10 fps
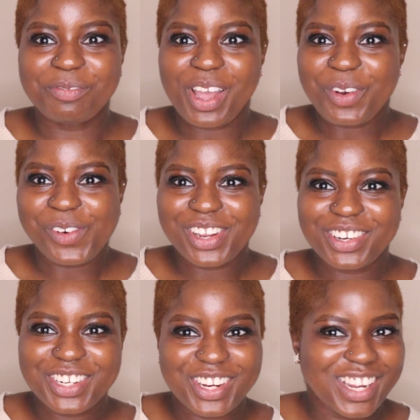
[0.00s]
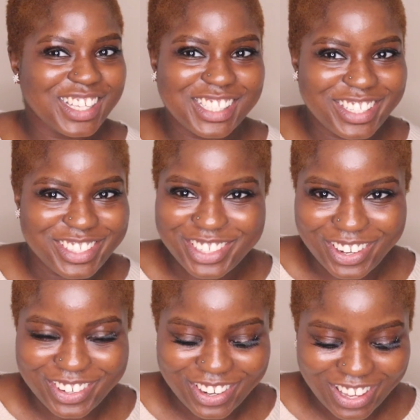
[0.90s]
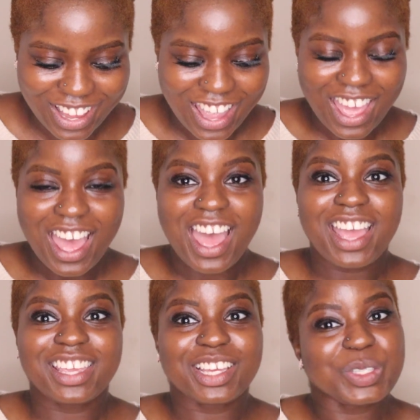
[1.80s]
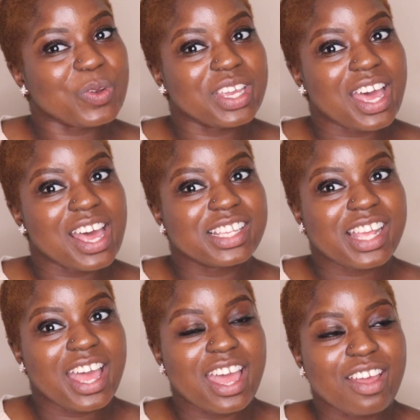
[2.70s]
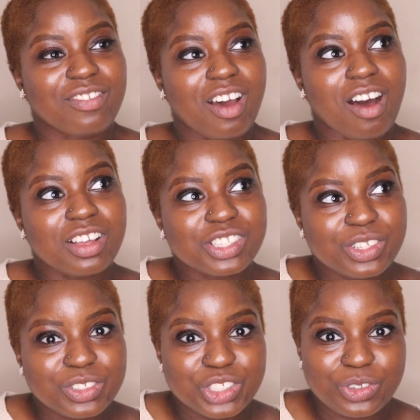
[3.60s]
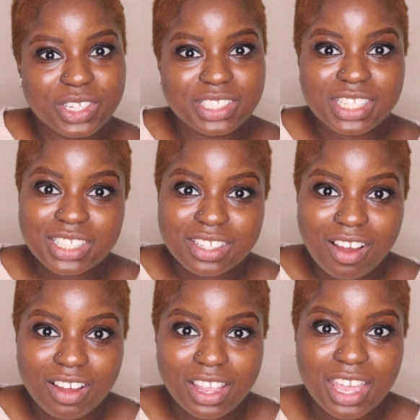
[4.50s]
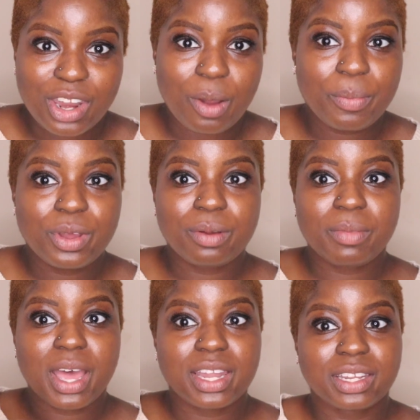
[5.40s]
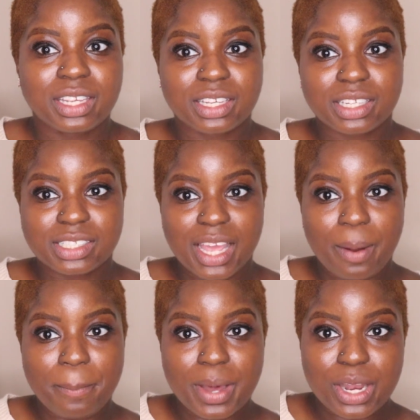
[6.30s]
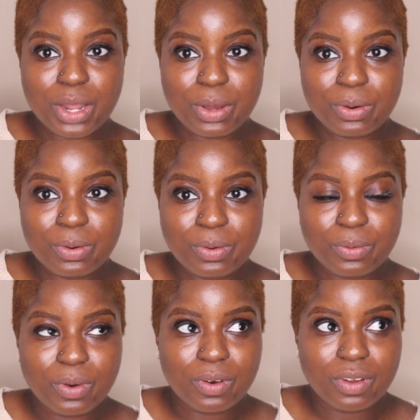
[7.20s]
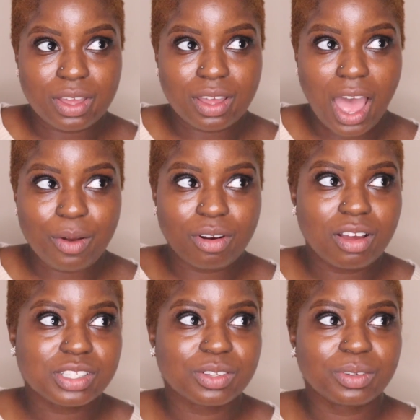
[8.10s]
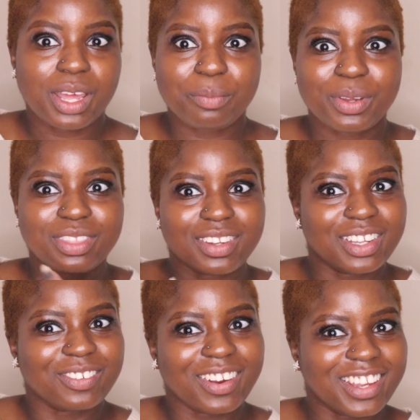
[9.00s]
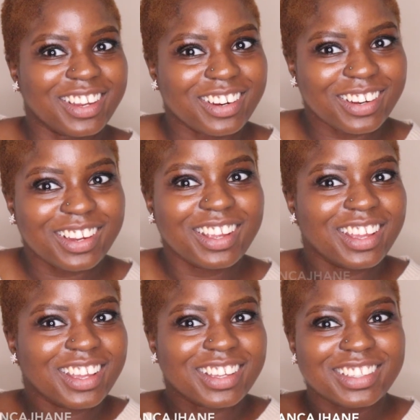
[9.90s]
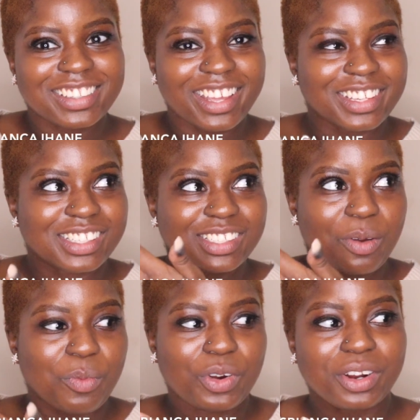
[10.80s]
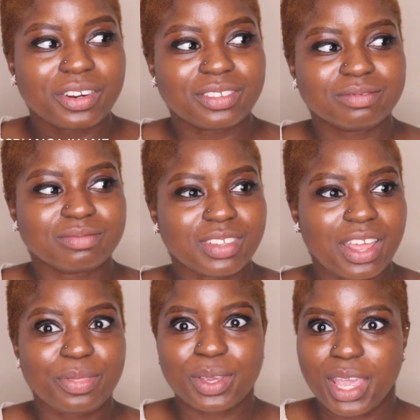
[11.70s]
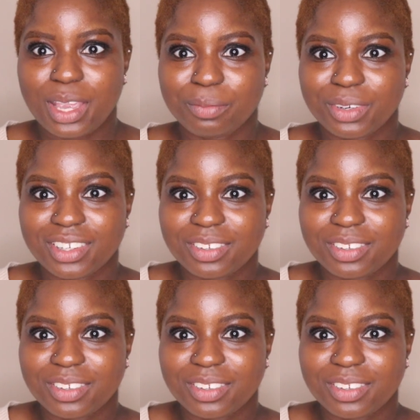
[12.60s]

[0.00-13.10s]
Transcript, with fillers: My weird, crazy journey. Guess what, guys? I have also joined TikTok and I'll put my link down below. Well, I would also like put the link right here, like somewhere in the camera.